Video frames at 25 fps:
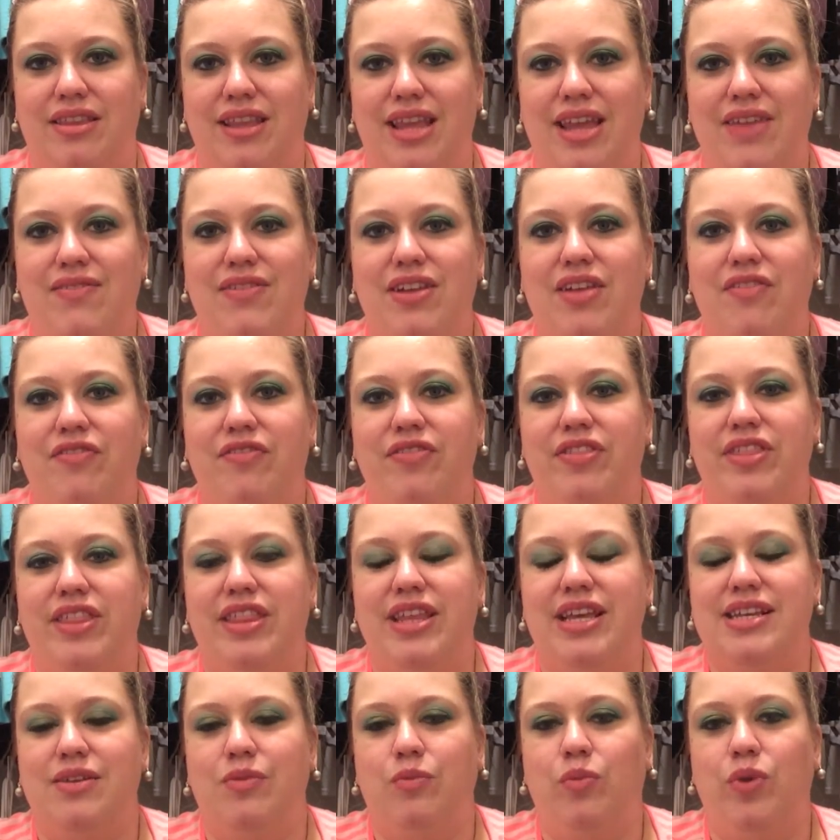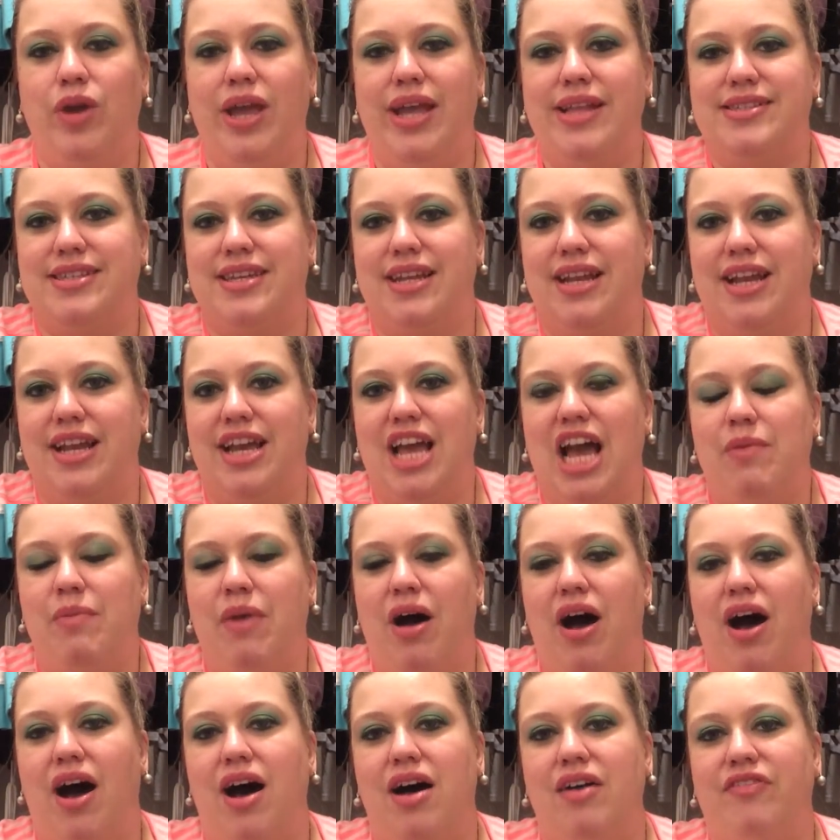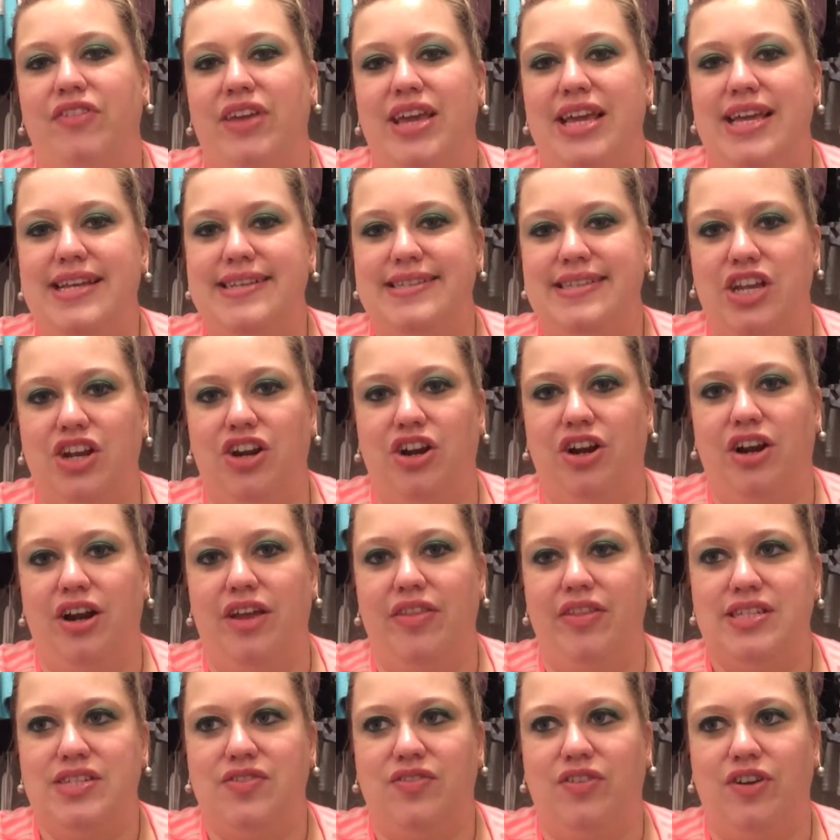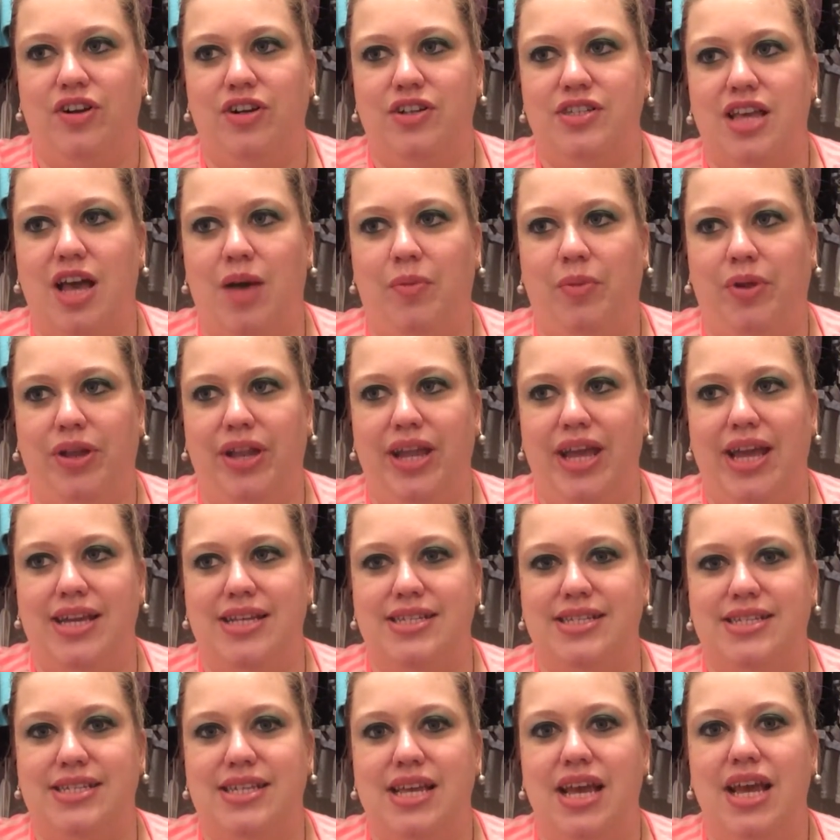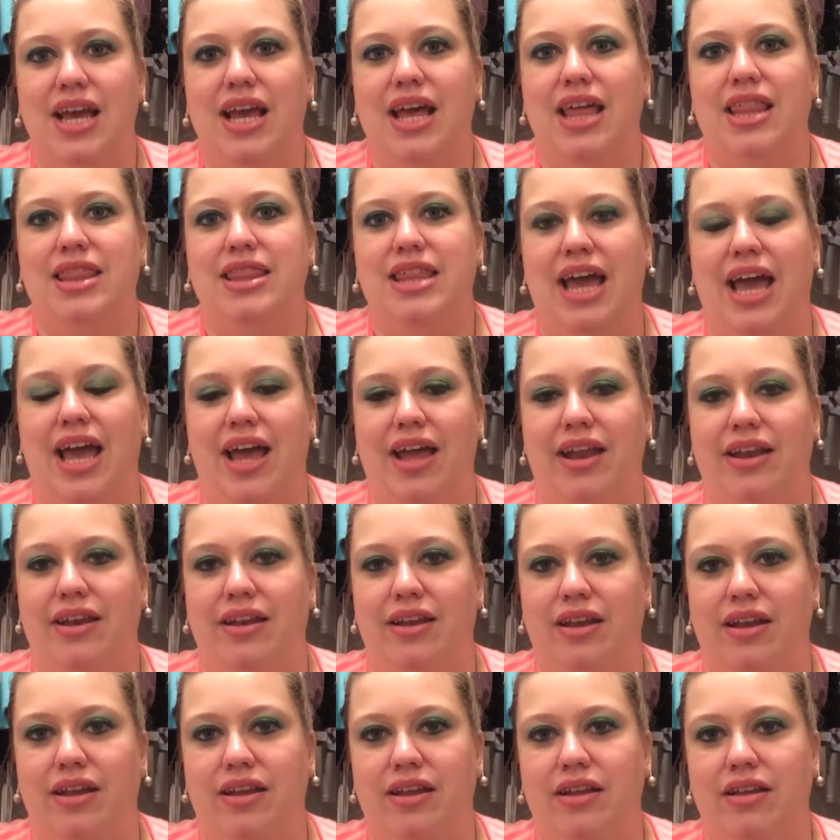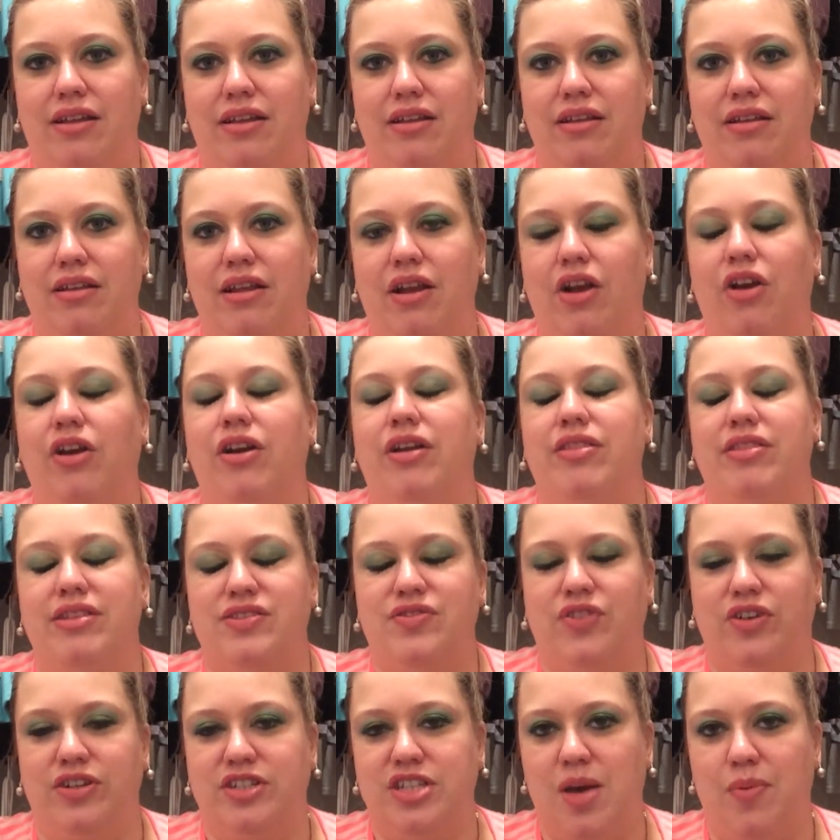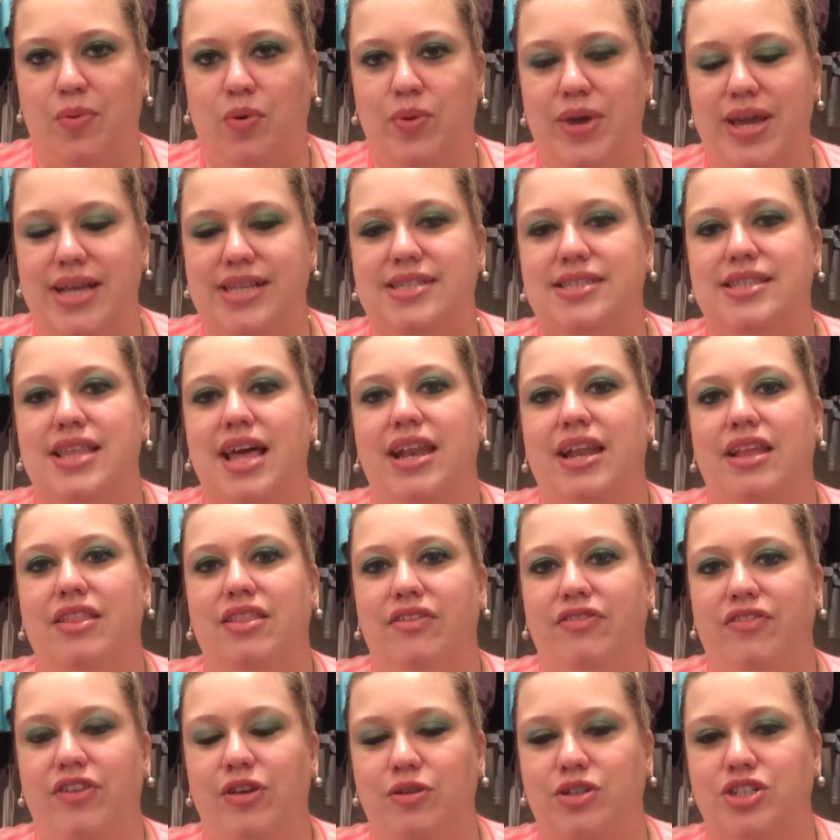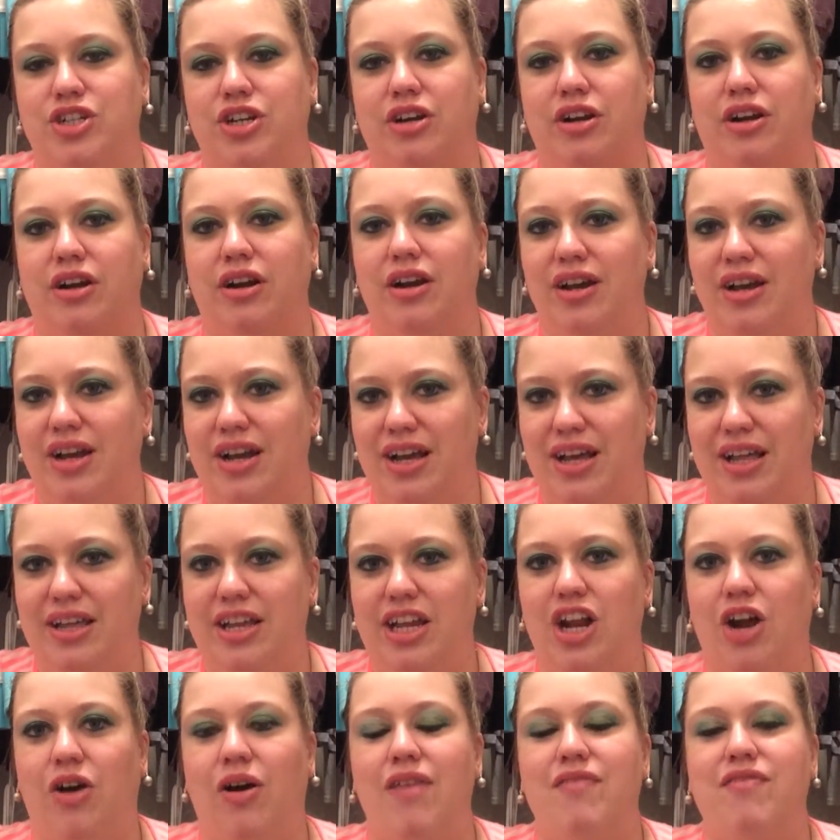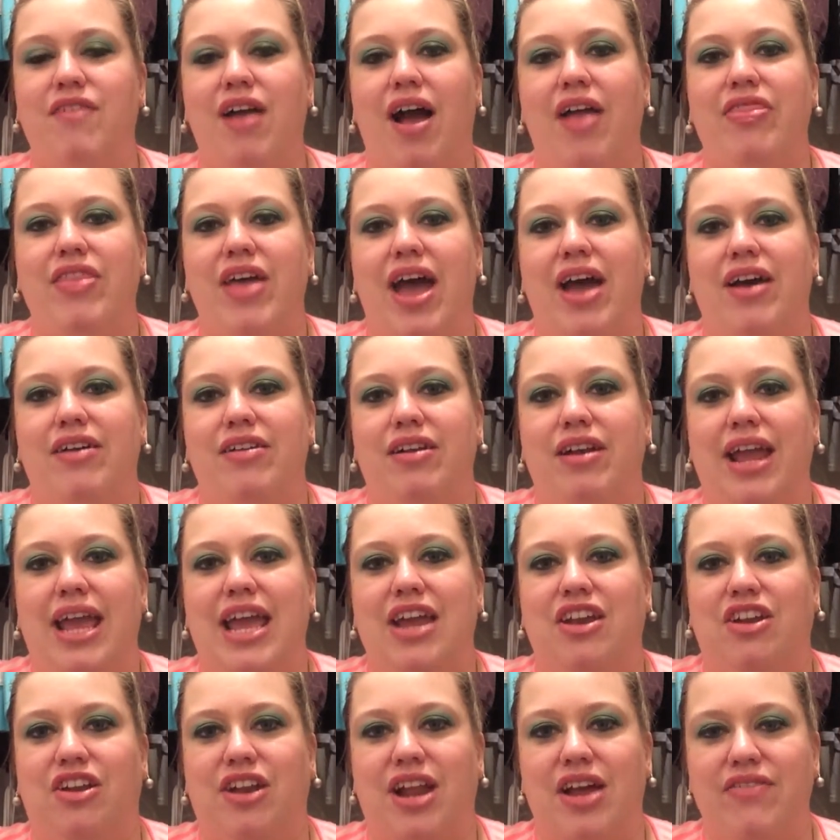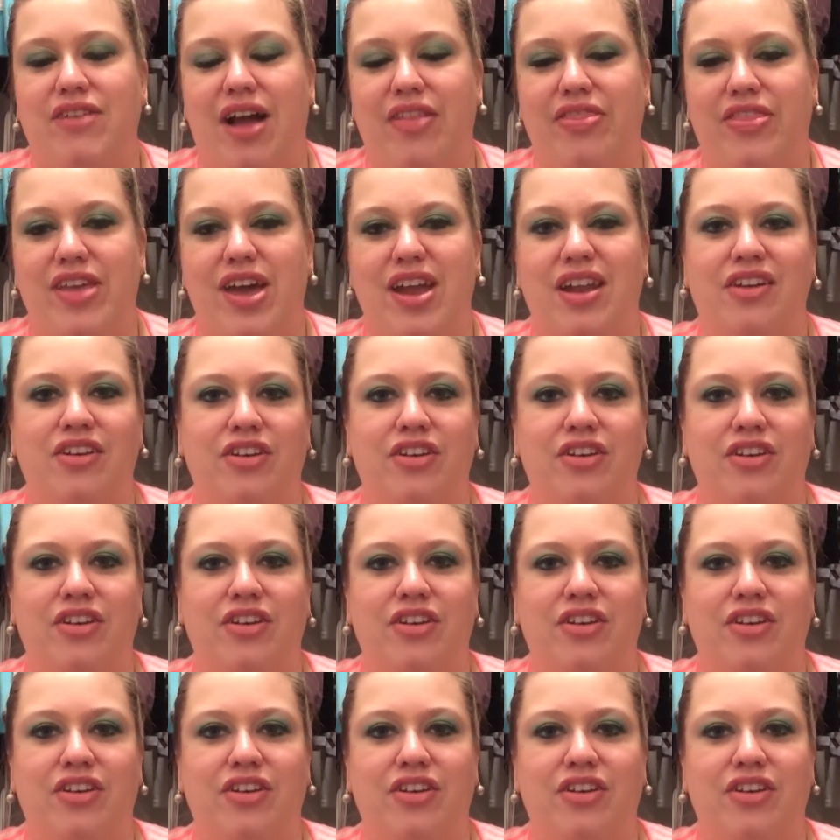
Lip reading: the weight's going to come off easier in this first couple days or in this first couple weeks than in the future, you know, I've got that handled. I've got that